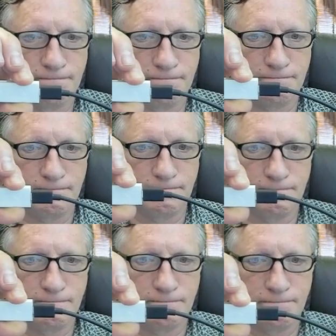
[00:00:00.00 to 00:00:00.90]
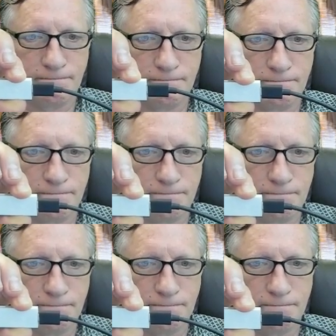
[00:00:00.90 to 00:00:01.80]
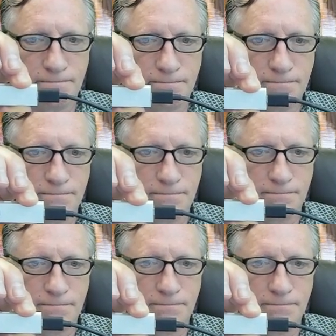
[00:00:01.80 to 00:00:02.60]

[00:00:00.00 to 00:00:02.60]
Nobody speaks.